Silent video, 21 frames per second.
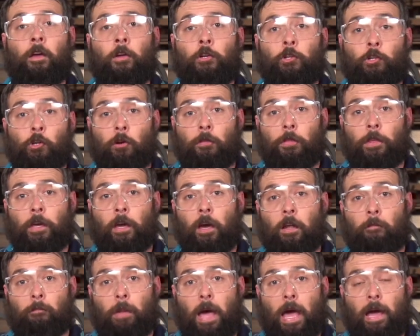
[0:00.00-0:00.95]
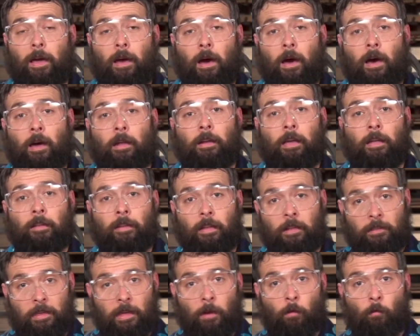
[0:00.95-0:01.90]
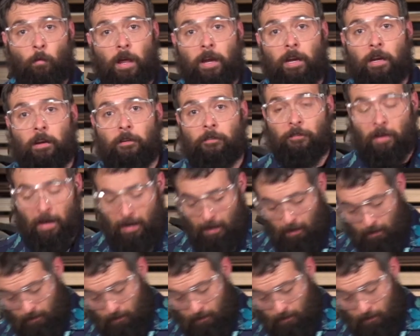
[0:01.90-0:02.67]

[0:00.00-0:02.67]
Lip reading: Turn the gun back on and let's get ready to fire.